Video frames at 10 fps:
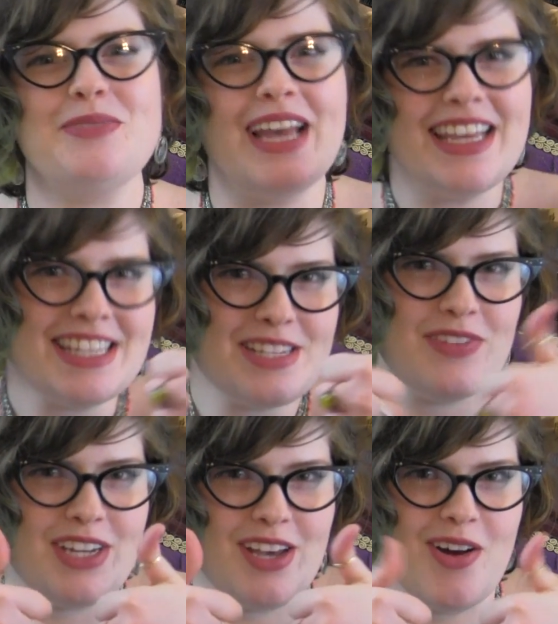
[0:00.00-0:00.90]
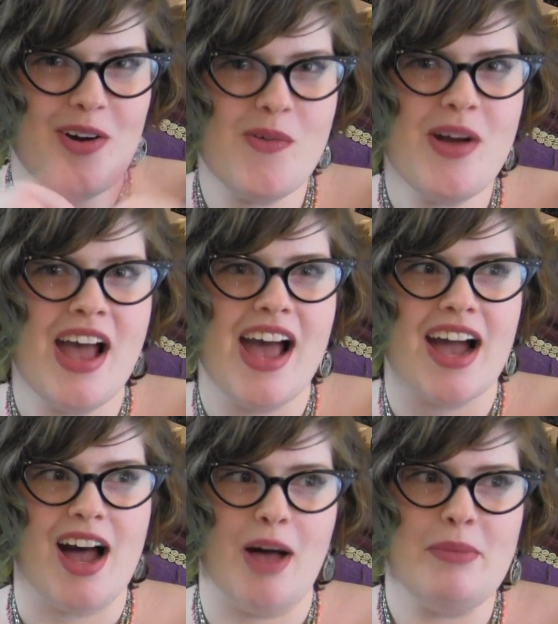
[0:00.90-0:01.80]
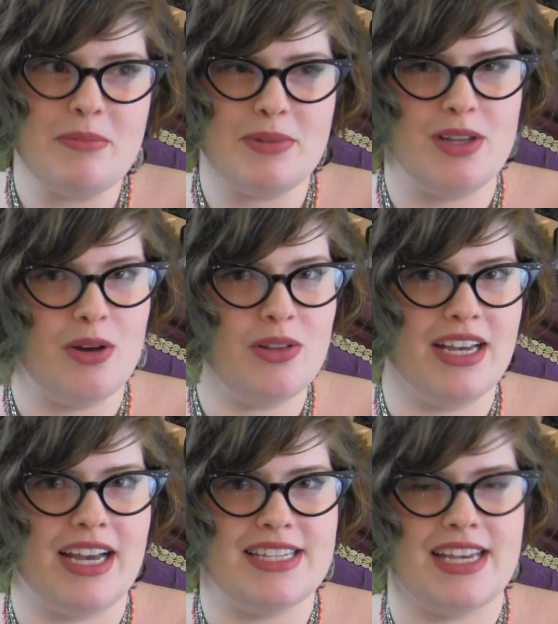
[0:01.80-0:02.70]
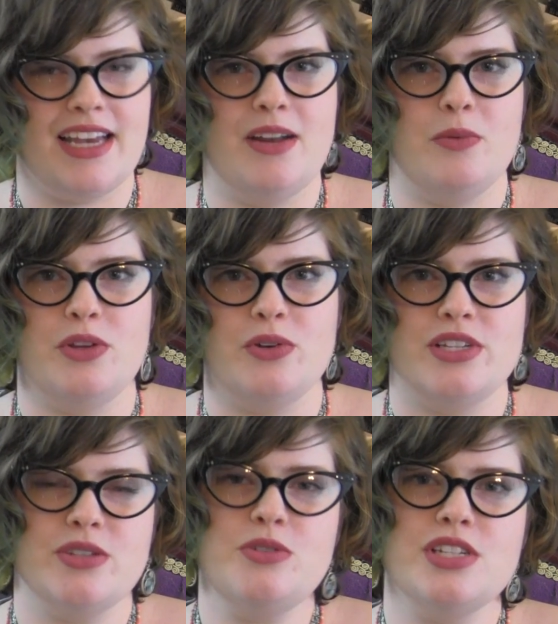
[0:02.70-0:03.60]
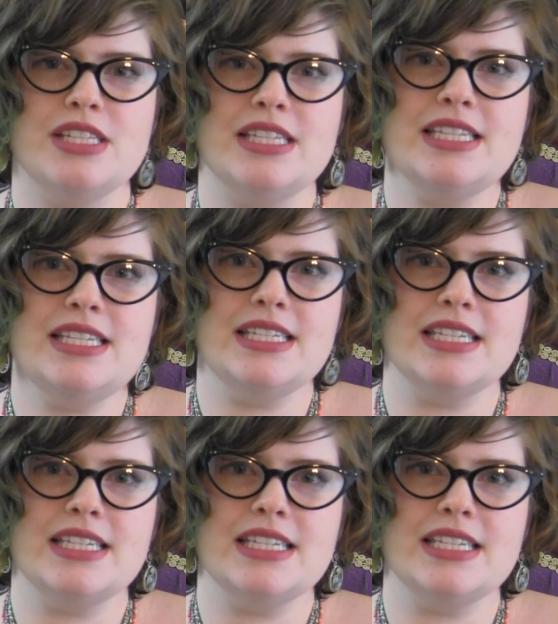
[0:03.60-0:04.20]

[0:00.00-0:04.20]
Like this video, comment below, like I said, with your resolutions,